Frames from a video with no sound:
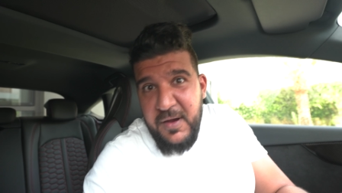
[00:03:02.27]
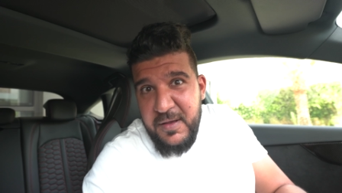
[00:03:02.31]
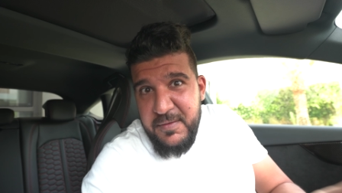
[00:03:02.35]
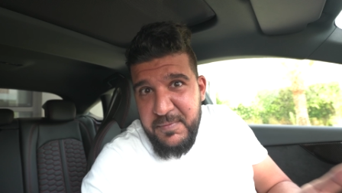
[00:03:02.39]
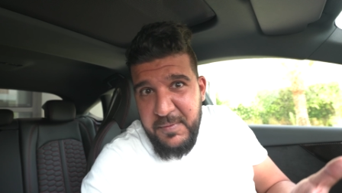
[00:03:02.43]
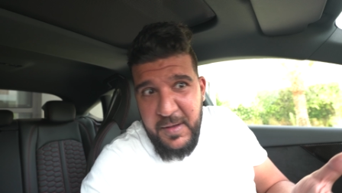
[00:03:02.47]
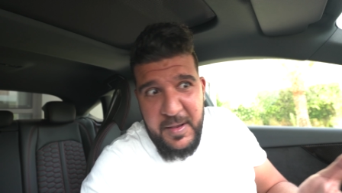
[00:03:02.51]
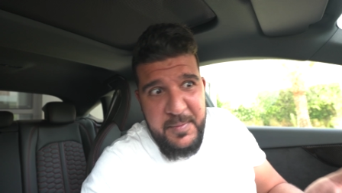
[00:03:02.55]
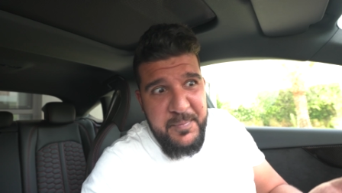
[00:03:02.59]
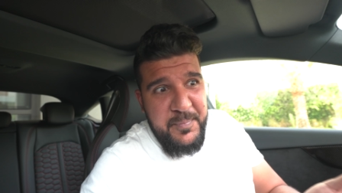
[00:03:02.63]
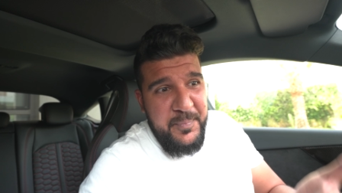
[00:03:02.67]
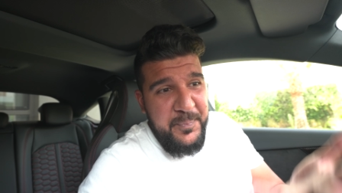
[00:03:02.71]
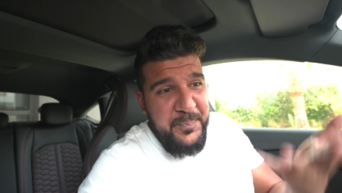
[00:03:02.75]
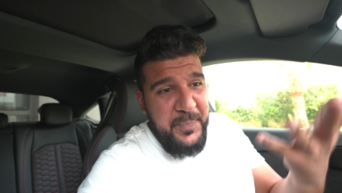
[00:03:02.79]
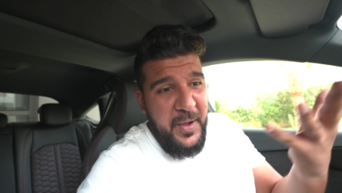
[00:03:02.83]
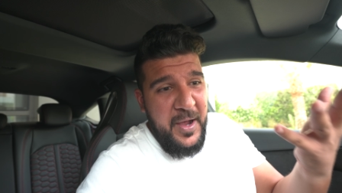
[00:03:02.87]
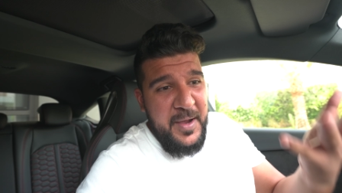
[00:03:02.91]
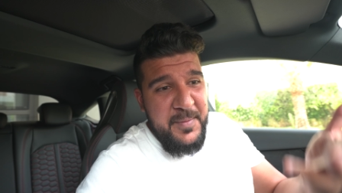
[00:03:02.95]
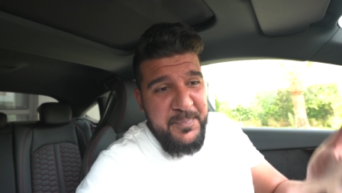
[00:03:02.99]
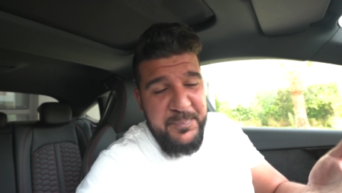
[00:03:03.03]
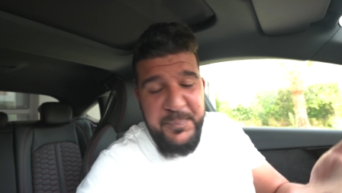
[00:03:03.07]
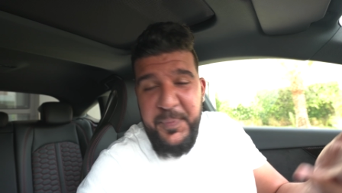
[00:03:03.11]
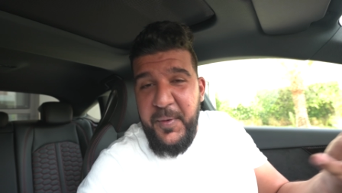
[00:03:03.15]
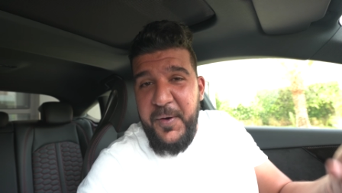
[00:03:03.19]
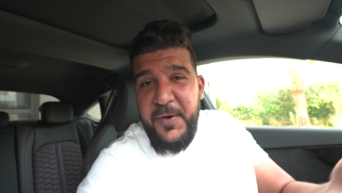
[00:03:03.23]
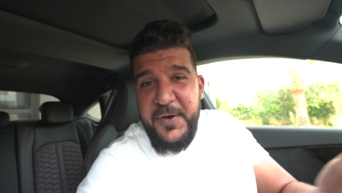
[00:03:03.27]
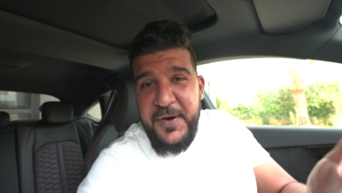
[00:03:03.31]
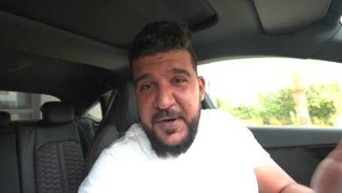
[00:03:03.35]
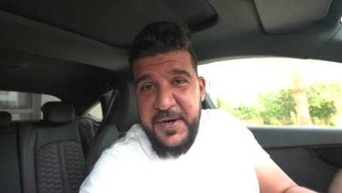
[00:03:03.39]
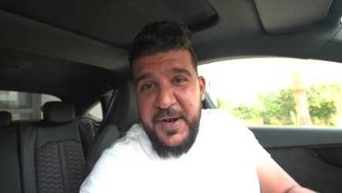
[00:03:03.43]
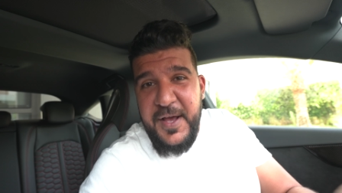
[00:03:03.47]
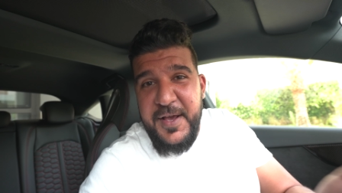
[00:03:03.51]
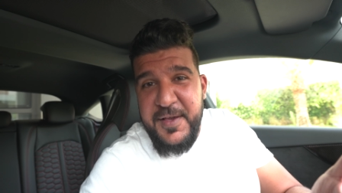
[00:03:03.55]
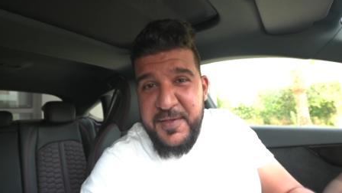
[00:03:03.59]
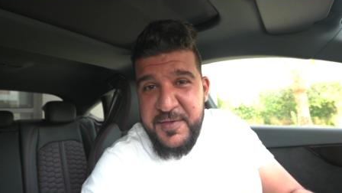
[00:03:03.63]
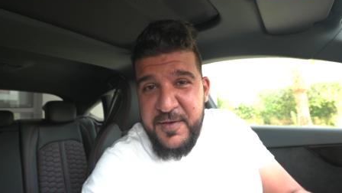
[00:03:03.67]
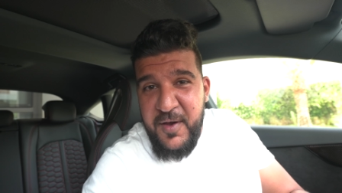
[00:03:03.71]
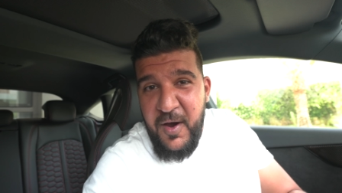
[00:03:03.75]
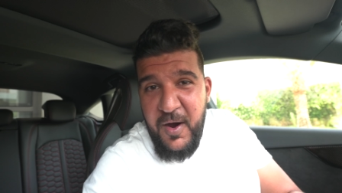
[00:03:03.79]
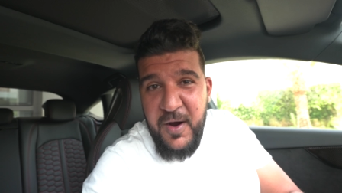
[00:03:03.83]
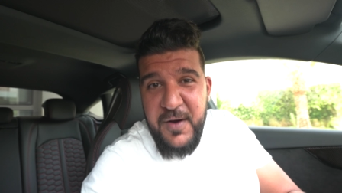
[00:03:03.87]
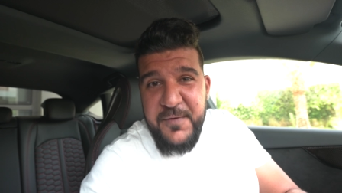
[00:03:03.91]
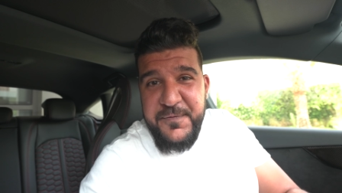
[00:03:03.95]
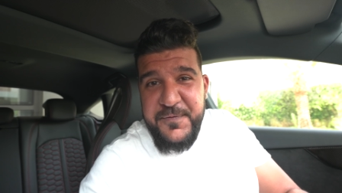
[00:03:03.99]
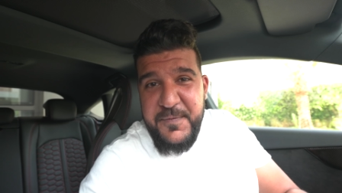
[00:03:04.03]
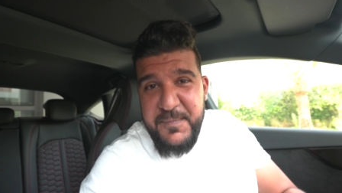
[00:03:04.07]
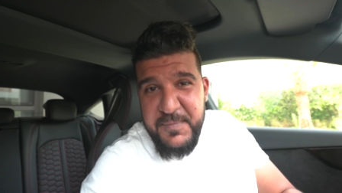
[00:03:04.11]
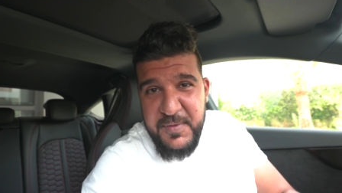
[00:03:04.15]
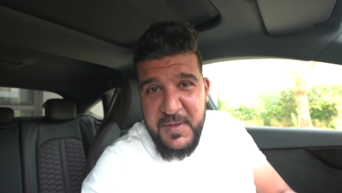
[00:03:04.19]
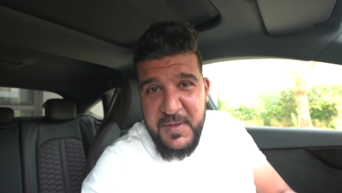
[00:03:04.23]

I bought a nice car from